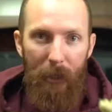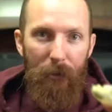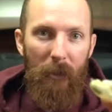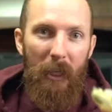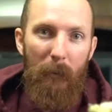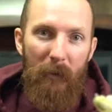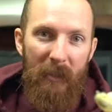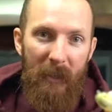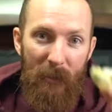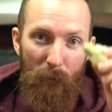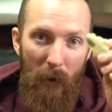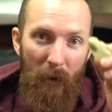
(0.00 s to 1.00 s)
And you can keep these
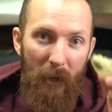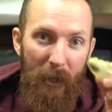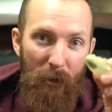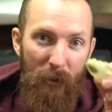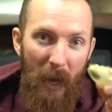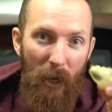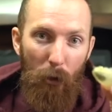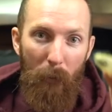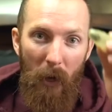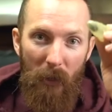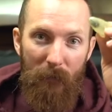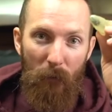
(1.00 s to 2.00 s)
things around in your tackle
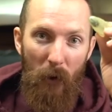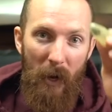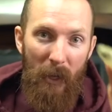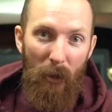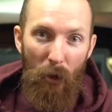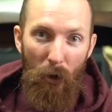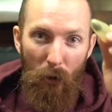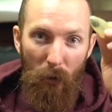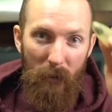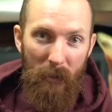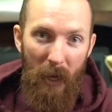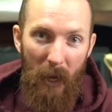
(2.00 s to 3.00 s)
box for a
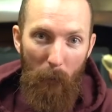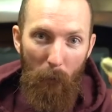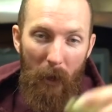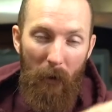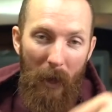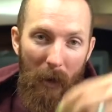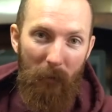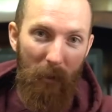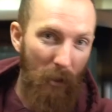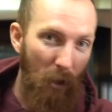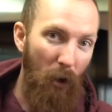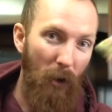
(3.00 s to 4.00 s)
long time without having to
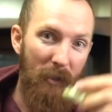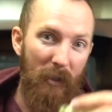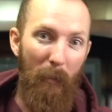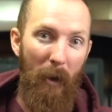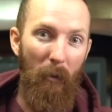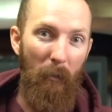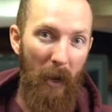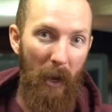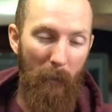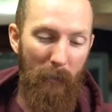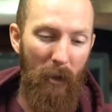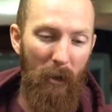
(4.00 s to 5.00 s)
toss them out, man.
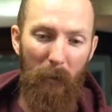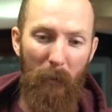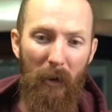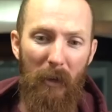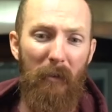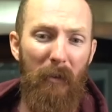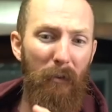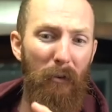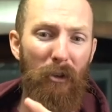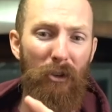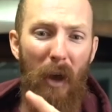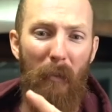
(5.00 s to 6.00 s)
I'm talking about even if you were
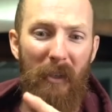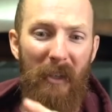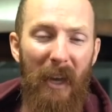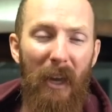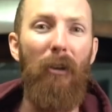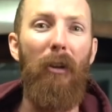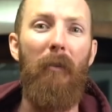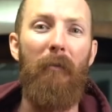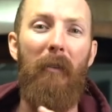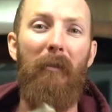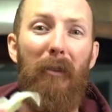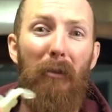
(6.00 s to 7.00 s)
to chop a tail off,
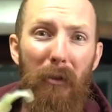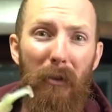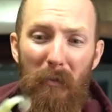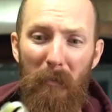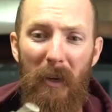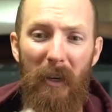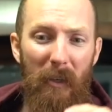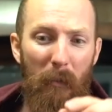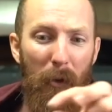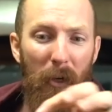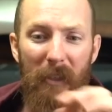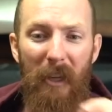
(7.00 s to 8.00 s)
I've literally used Mend It to
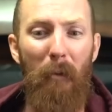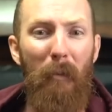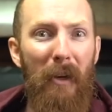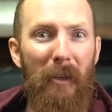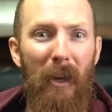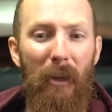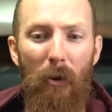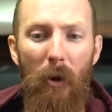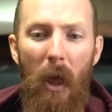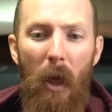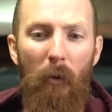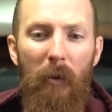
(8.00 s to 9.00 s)
put a tail back together.
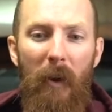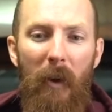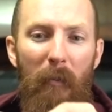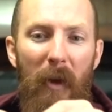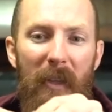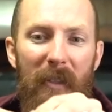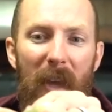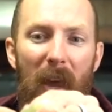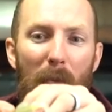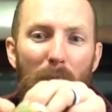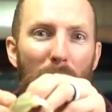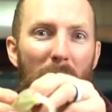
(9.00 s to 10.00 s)
We've had baits
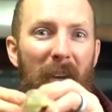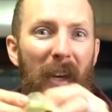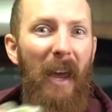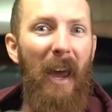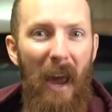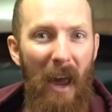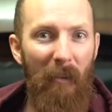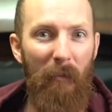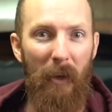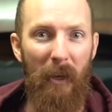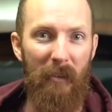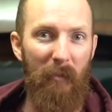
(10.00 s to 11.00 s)
break in half
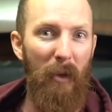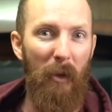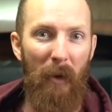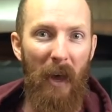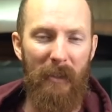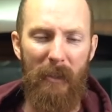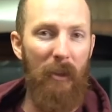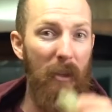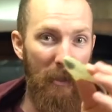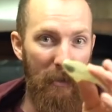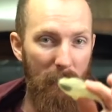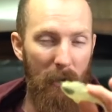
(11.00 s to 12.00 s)
because of big bass, not
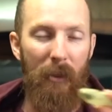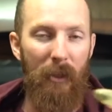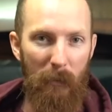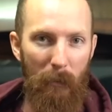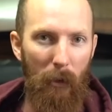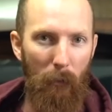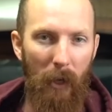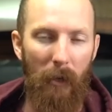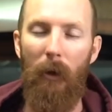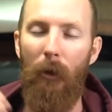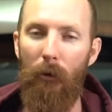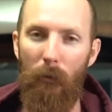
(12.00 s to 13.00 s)
these, not these by the
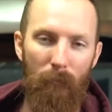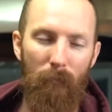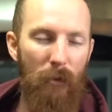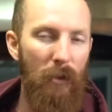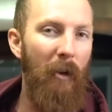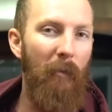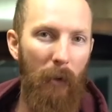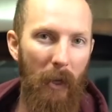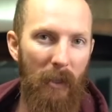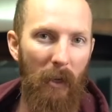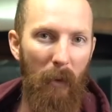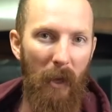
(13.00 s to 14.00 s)
way, other soft plastic